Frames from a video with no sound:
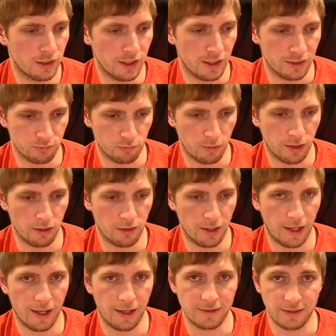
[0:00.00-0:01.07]
as well
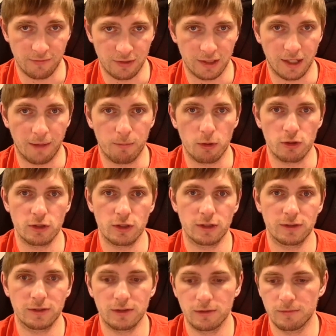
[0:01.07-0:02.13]
as everything I
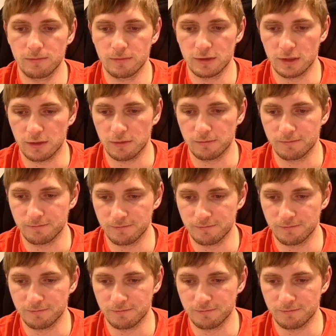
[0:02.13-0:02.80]
purchased. So.